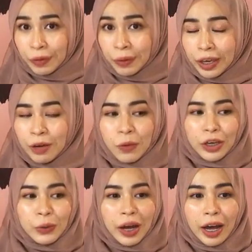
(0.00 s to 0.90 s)
okay, where
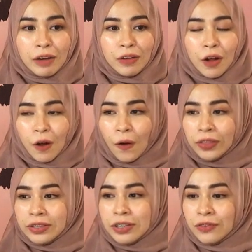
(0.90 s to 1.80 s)
you have all
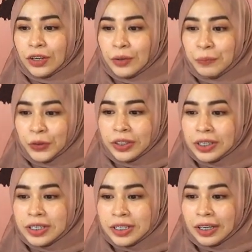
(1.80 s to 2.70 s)
these different
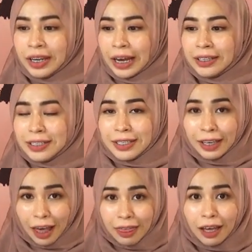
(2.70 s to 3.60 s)
computers connected
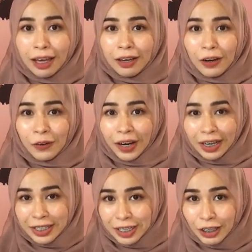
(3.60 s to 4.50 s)
together, all
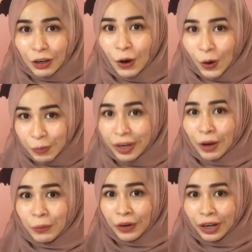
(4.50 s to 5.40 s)
right, inside your home
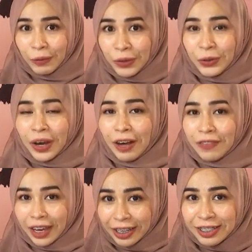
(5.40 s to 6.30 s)
network, where you
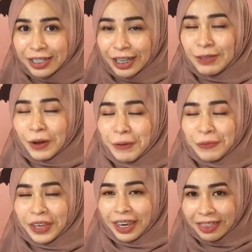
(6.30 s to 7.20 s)
have that internet as well.
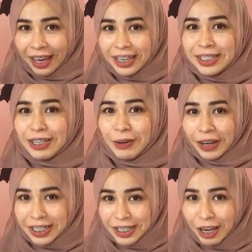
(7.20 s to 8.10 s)
Okay, that is
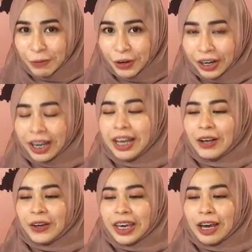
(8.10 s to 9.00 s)
known as a network.
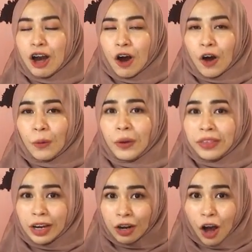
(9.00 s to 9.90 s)
Okay, or
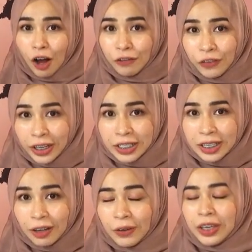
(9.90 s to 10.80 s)
within an
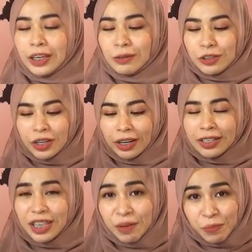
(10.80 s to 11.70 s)
office, okay, to share the
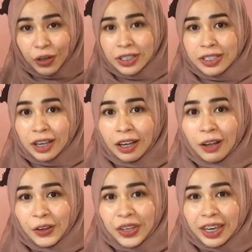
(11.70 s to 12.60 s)
same printer.
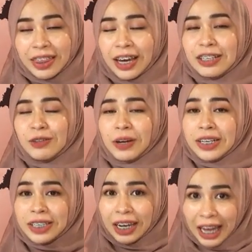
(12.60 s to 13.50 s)
Okay, that is known
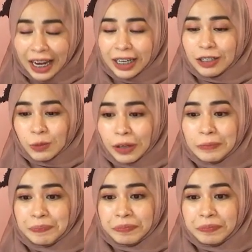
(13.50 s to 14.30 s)
as a LAN as well.